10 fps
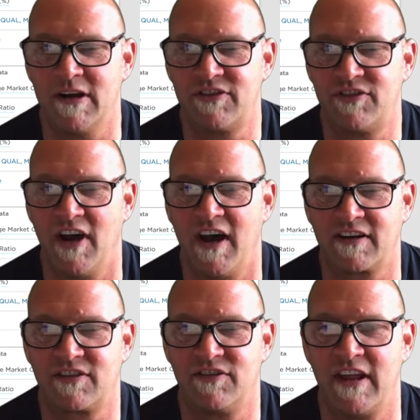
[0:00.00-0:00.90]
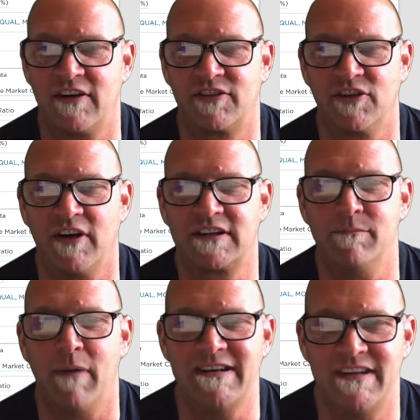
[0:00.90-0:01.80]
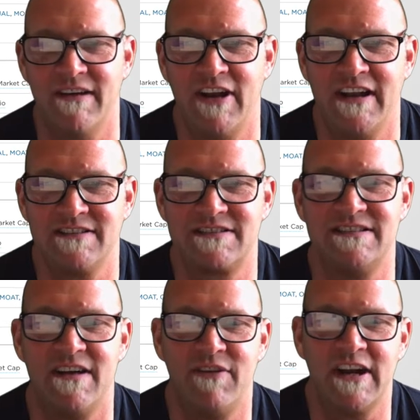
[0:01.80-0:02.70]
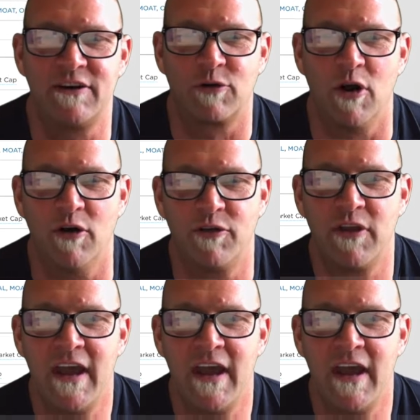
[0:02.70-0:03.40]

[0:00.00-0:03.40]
stocks that are selected by dividends, dividend growth,